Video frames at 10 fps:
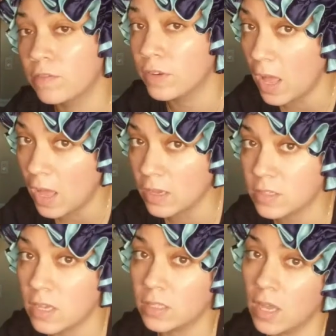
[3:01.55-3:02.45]

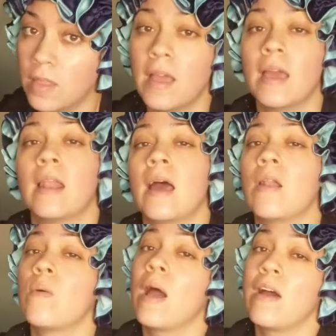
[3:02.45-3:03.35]
Vlogs, on the other hand,
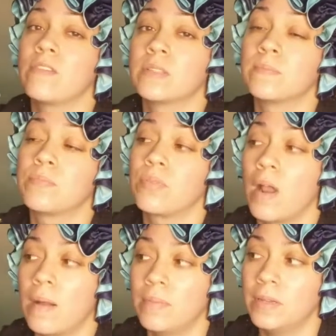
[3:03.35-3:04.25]
I don't have a
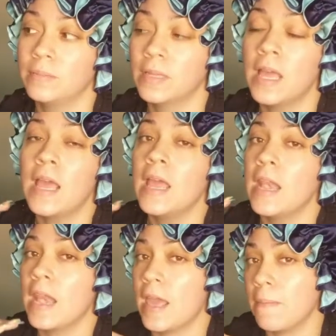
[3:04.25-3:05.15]
problem
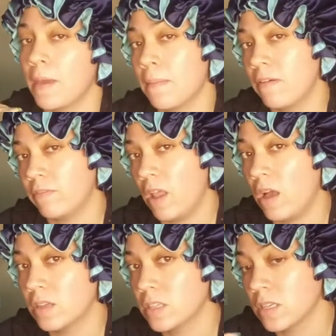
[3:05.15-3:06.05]
naming my
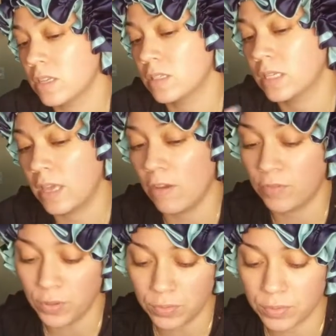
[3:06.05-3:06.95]
vlogs to
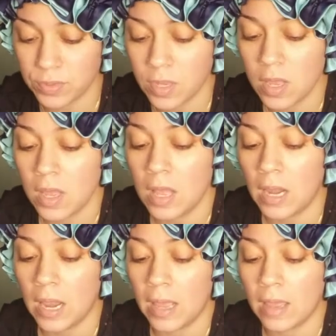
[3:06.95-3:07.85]
get views.
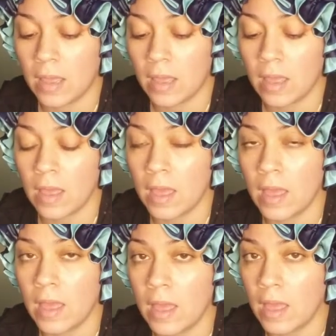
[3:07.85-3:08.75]
Like,
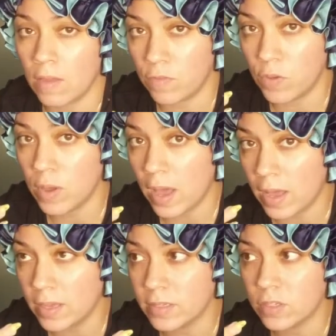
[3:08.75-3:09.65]
if you
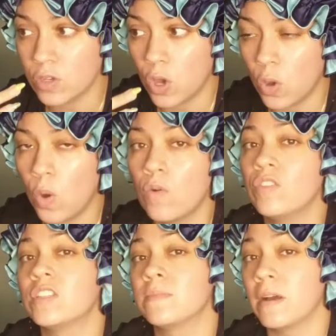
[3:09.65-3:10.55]
guys go
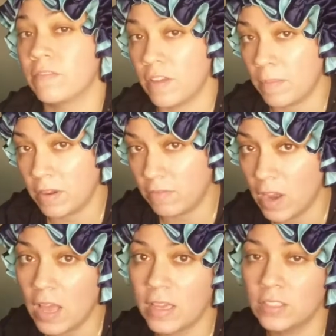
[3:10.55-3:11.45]
over to my family
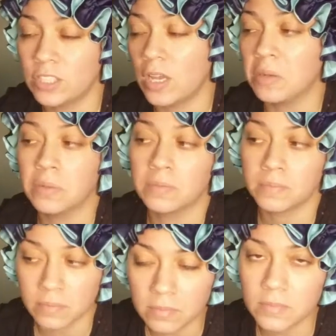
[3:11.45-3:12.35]
vlogging channel,
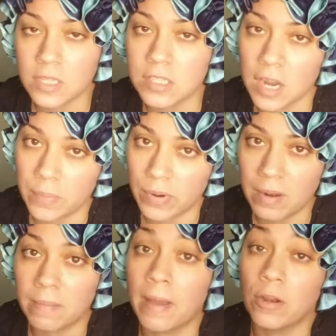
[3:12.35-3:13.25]
there's not a
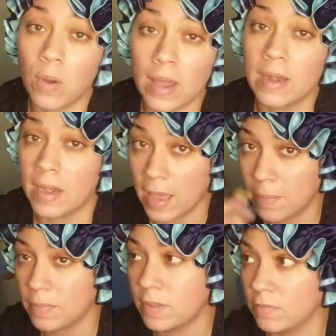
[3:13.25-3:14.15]
problem. I know how to
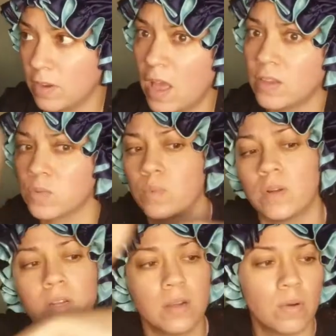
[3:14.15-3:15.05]
name the vlogs.
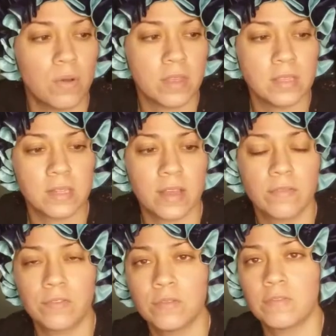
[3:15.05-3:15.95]
Where are all these
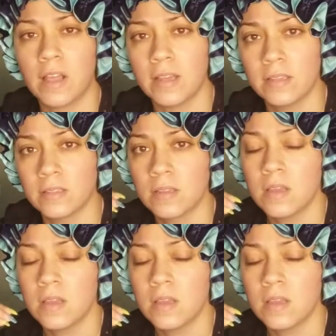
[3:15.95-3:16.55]
like fruit flies?